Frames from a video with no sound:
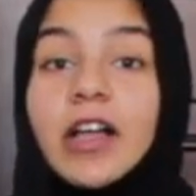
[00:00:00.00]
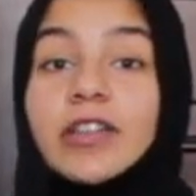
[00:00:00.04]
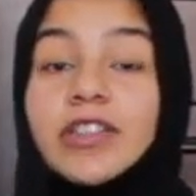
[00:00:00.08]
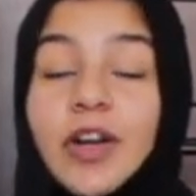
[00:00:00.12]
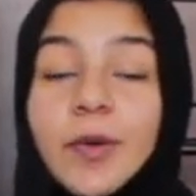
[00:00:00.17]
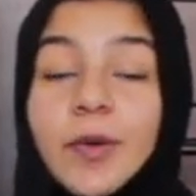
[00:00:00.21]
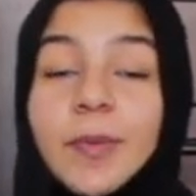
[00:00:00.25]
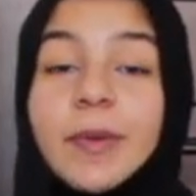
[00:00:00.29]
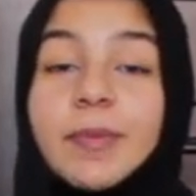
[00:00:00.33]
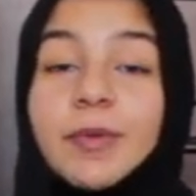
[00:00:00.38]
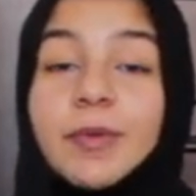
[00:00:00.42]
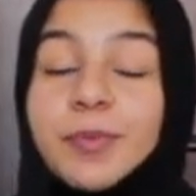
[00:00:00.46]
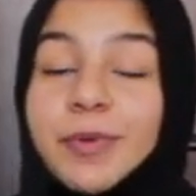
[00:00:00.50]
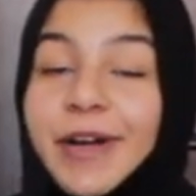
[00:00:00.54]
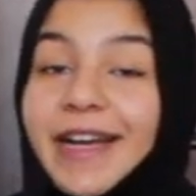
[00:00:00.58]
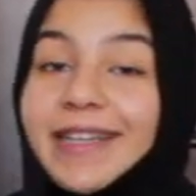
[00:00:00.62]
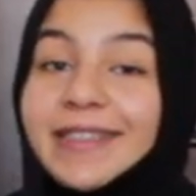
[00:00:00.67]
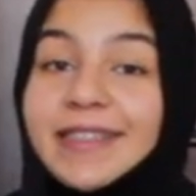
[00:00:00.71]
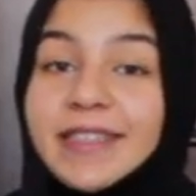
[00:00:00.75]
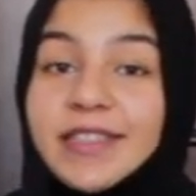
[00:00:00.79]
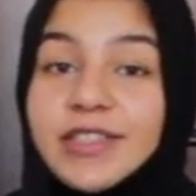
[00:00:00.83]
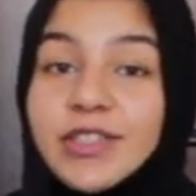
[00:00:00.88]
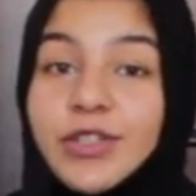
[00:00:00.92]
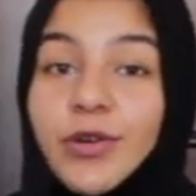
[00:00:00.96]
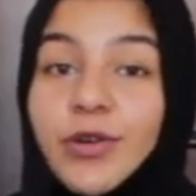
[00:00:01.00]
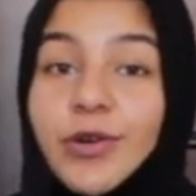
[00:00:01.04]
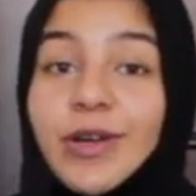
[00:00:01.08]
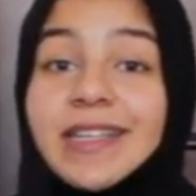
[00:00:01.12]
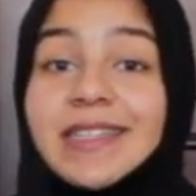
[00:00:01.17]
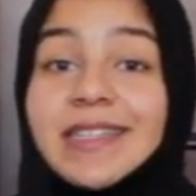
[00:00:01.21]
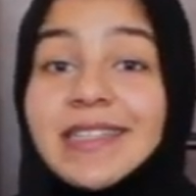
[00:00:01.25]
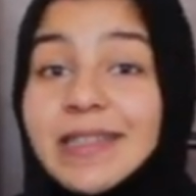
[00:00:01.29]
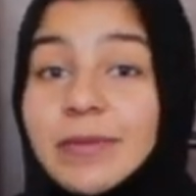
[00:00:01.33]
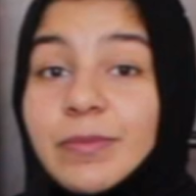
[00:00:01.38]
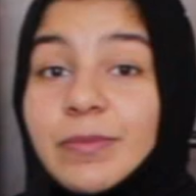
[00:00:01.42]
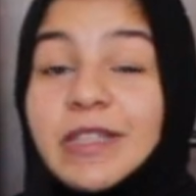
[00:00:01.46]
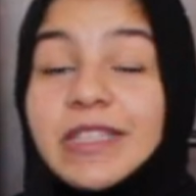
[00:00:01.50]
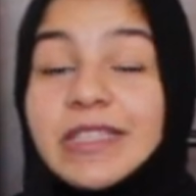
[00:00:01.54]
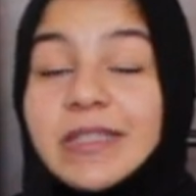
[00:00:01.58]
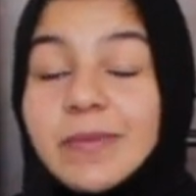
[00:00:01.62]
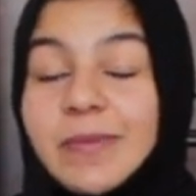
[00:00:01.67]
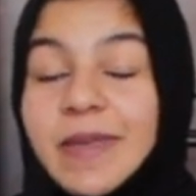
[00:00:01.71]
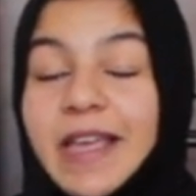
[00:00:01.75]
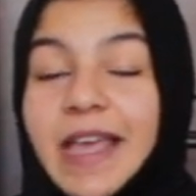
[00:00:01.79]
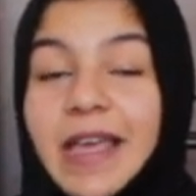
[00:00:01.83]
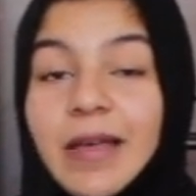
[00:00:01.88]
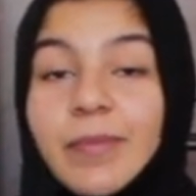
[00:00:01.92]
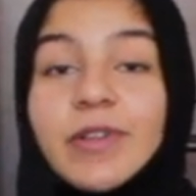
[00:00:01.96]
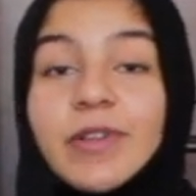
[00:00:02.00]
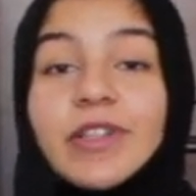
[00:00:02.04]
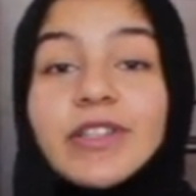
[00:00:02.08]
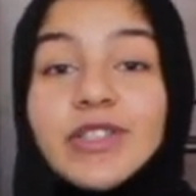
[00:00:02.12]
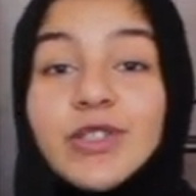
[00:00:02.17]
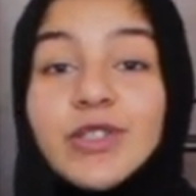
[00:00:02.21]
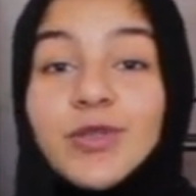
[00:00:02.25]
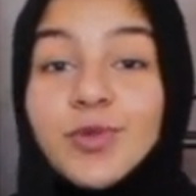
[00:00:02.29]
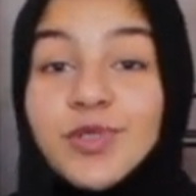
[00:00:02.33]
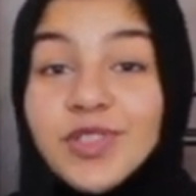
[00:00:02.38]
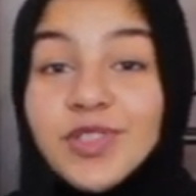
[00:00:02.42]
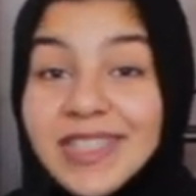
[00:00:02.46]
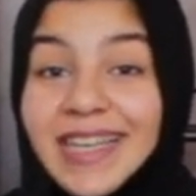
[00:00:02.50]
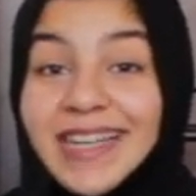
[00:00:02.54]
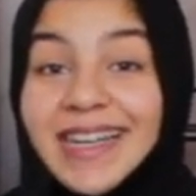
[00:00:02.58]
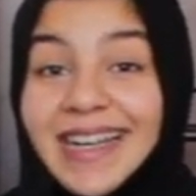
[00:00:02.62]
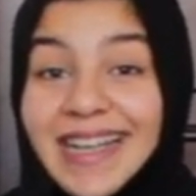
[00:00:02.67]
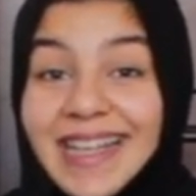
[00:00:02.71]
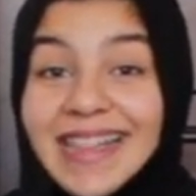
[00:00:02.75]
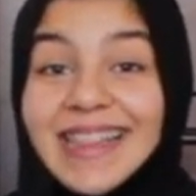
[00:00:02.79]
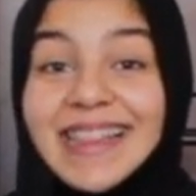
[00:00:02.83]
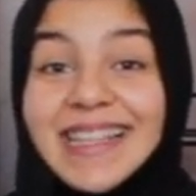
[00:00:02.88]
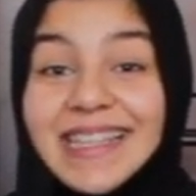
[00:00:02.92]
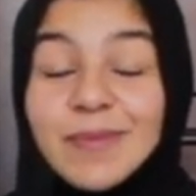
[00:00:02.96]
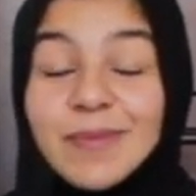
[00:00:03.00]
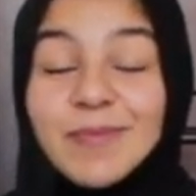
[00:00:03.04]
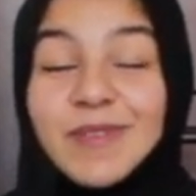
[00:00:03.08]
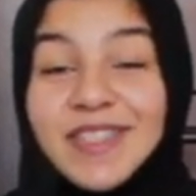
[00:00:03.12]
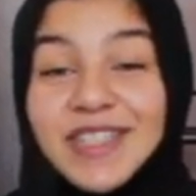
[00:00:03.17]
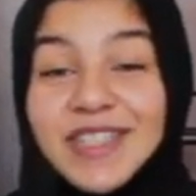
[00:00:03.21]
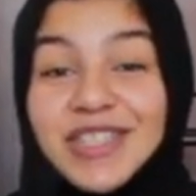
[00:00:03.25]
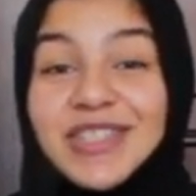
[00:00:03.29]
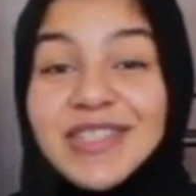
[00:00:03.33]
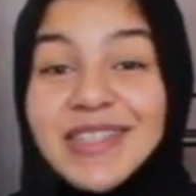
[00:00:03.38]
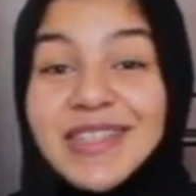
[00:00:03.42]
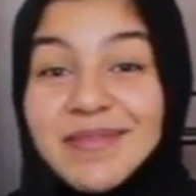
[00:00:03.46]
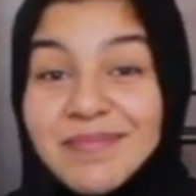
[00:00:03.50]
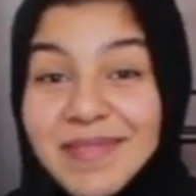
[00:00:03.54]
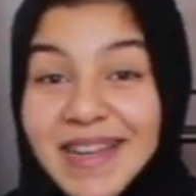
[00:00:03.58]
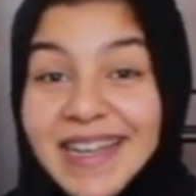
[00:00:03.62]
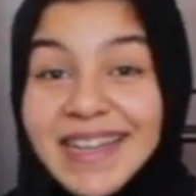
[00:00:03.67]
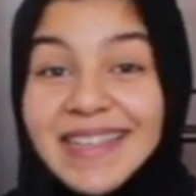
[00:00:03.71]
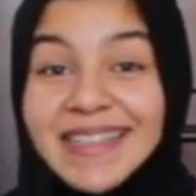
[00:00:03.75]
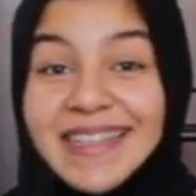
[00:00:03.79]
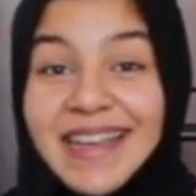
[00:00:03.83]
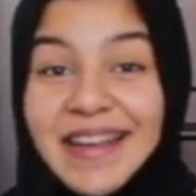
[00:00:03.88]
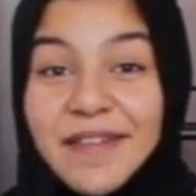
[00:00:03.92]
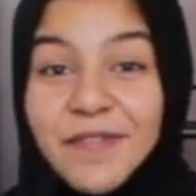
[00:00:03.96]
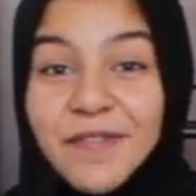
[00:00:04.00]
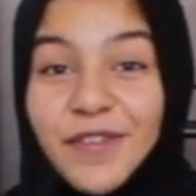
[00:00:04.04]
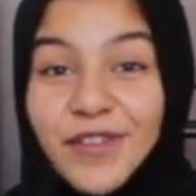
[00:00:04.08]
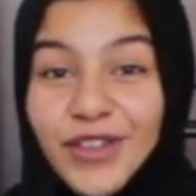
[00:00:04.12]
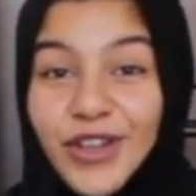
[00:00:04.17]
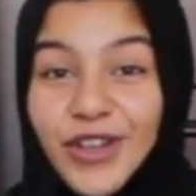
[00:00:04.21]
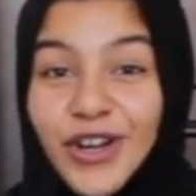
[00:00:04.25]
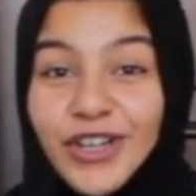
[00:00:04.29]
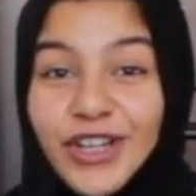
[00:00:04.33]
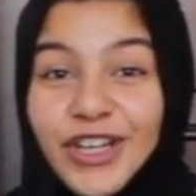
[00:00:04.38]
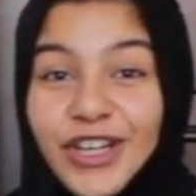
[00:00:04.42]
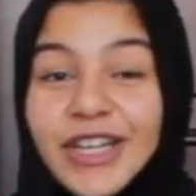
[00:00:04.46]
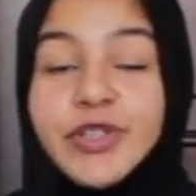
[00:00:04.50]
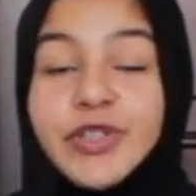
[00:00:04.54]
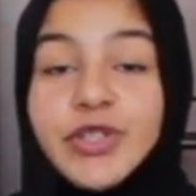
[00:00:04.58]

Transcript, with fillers: A lot of people practice yoga simply to be able to sit in this position and meditate for longer.